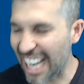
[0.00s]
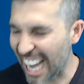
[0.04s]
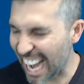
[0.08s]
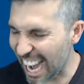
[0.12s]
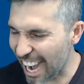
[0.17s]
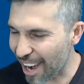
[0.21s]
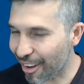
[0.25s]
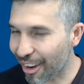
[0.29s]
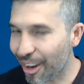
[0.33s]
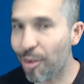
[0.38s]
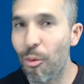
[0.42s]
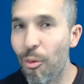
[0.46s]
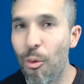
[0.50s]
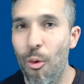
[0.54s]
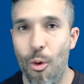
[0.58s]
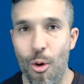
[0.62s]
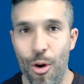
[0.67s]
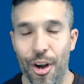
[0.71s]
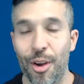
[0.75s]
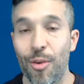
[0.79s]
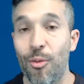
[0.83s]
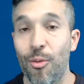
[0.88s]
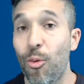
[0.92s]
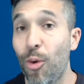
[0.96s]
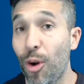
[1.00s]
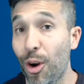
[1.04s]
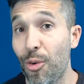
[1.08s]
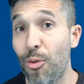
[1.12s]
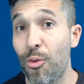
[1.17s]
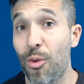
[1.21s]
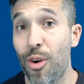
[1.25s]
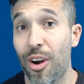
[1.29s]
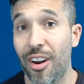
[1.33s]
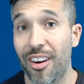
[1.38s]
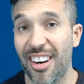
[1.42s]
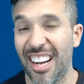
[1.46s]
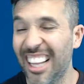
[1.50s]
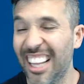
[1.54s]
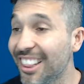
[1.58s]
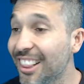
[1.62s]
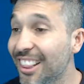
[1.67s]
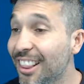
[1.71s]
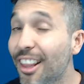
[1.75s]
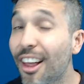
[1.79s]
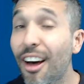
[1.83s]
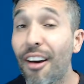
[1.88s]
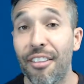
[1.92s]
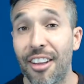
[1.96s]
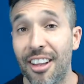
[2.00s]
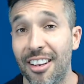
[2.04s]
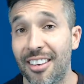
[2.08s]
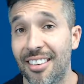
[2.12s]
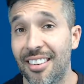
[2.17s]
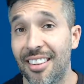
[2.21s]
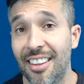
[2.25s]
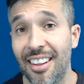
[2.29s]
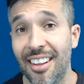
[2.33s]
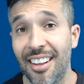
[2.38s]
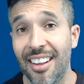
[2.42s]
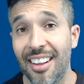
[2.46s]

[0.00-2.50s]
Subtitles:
Eric Worre 101. I love it.